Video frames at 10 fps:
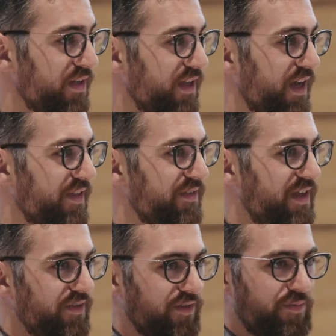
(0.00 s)
it, and this
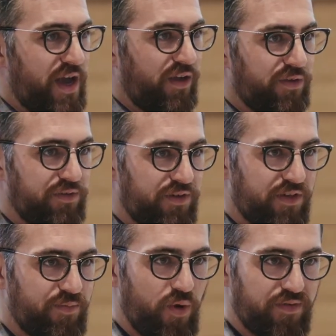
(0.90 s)
takes us back closer to
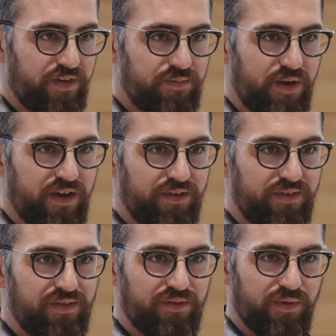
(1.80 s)
the point of experience.
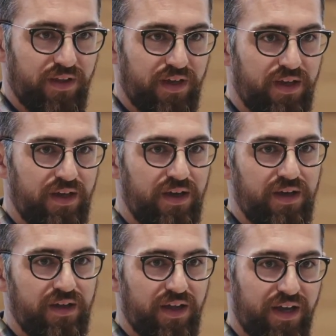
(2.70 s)
This is really
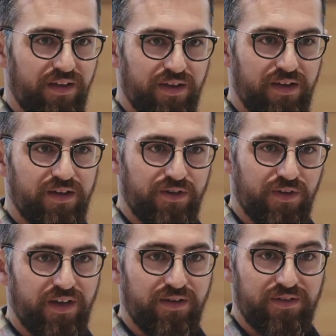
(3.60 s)
like, do
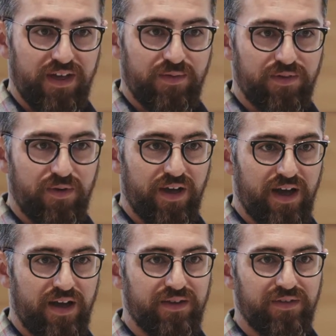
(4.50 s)
they understand what's going
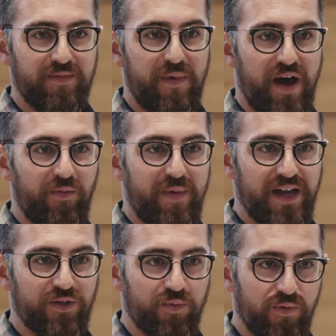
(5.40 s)
on? Does their model
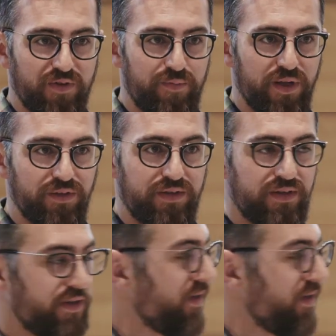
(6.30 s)
match what we've built?